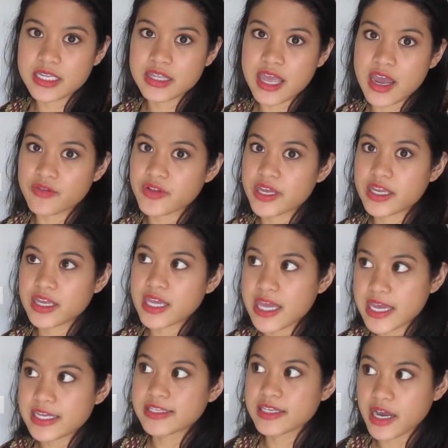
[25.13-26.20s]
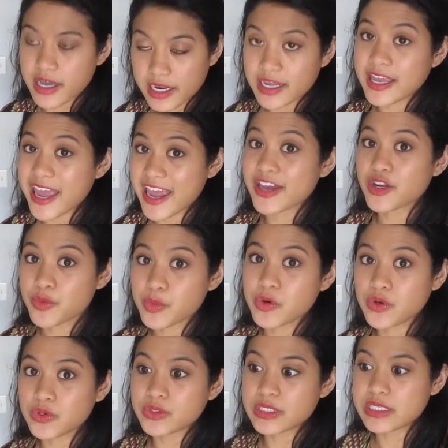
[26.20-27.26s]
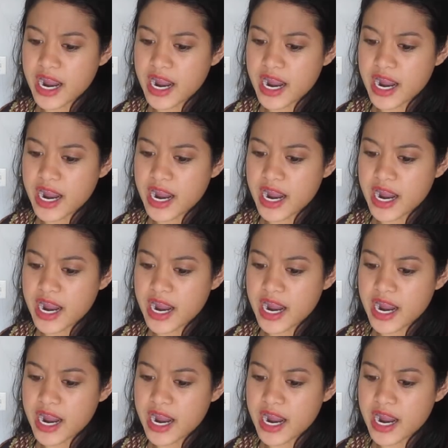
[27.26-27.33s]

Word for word: They have like exotic animals.